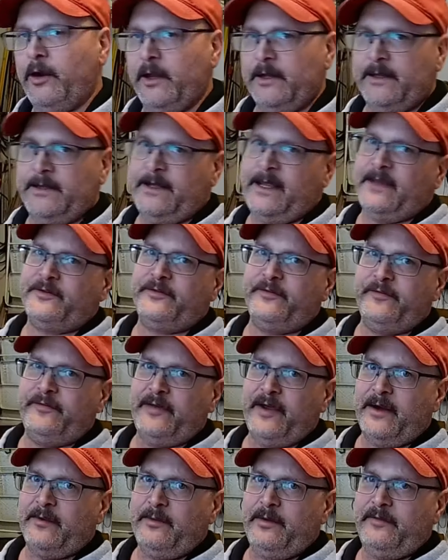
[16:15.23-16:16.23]
And that's
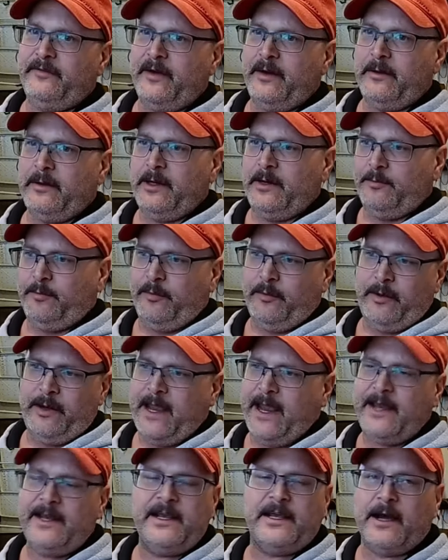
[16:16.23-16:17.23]
very, very important.
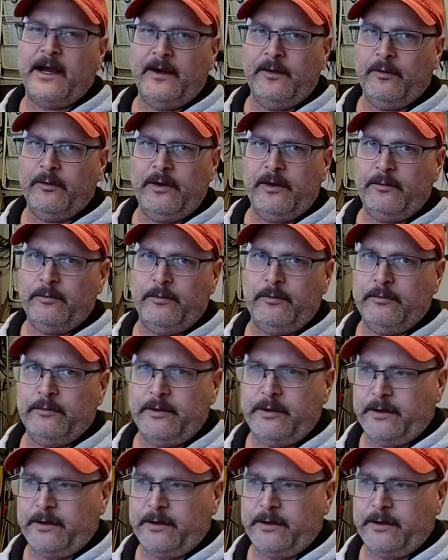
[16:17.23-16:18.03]
Any kind of oil will work.